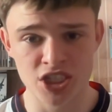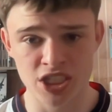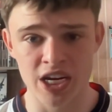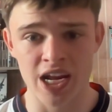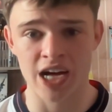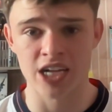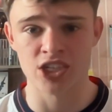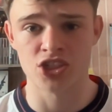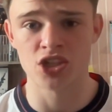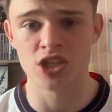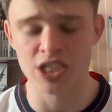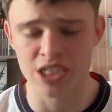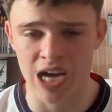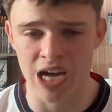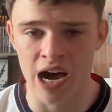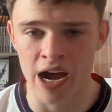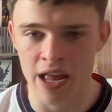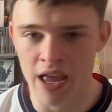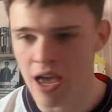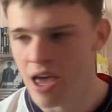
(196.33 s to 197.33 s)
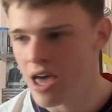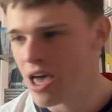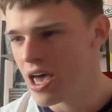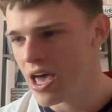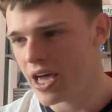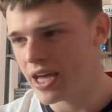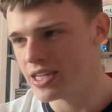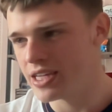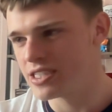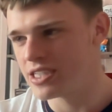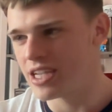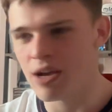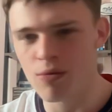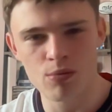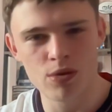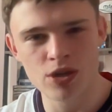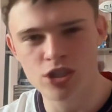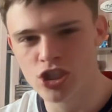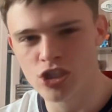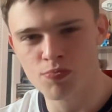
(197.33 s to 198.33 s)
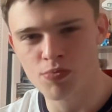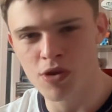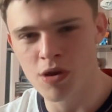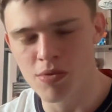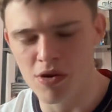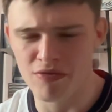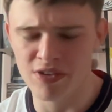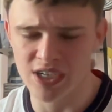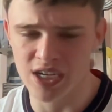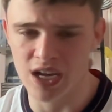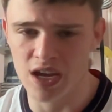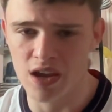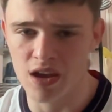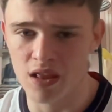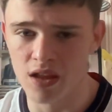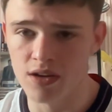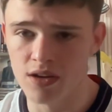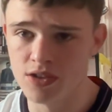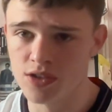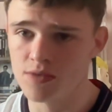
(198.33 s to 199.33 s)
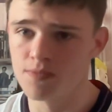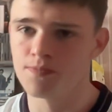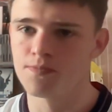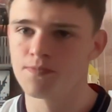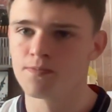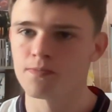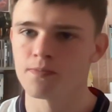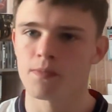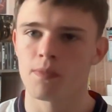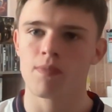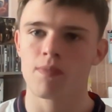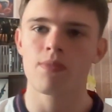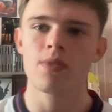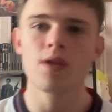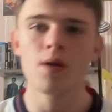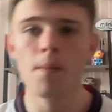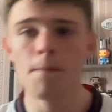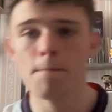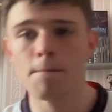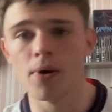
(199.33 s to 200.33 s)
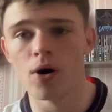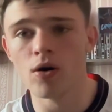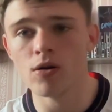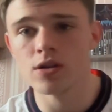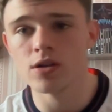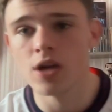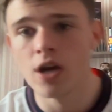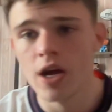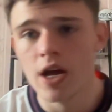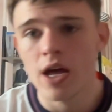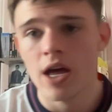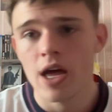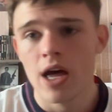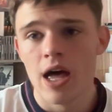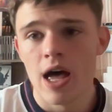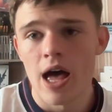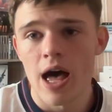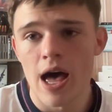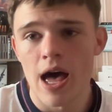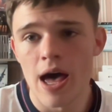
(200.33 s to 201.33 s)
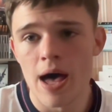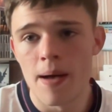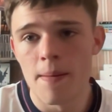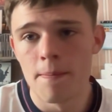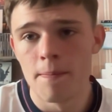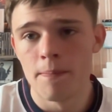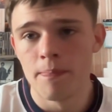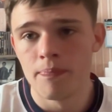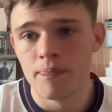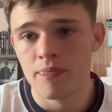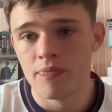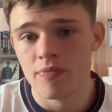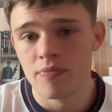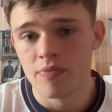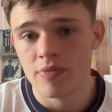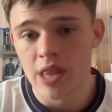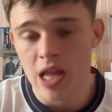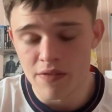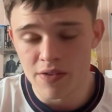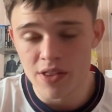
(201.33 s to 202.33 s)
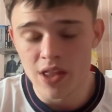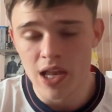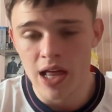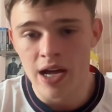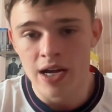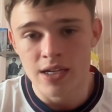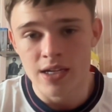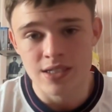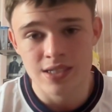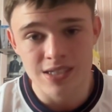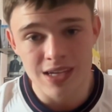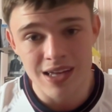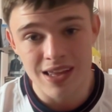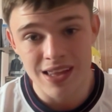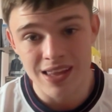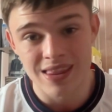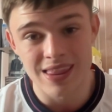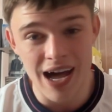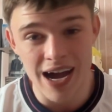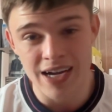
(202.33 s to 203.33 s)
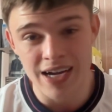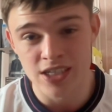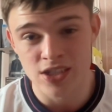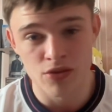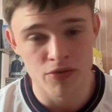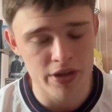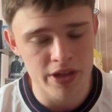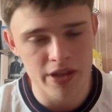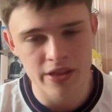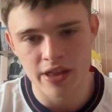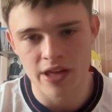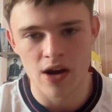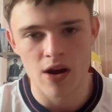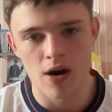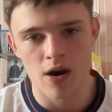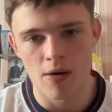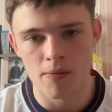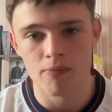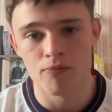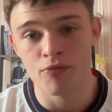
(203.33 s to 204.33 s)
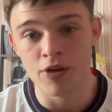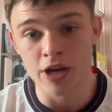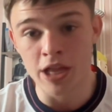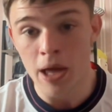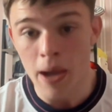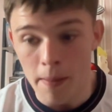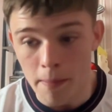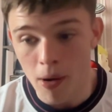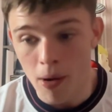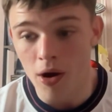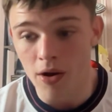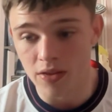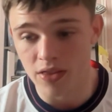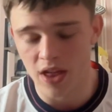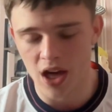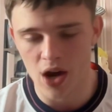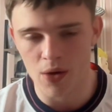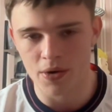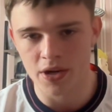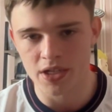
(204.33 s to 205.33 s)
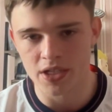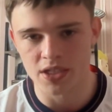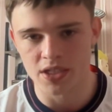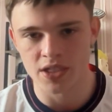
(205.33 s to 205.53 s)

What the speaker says: did actually die. It would just be a bit ridiculous. But nevertheless, that is a really important thing I wanted to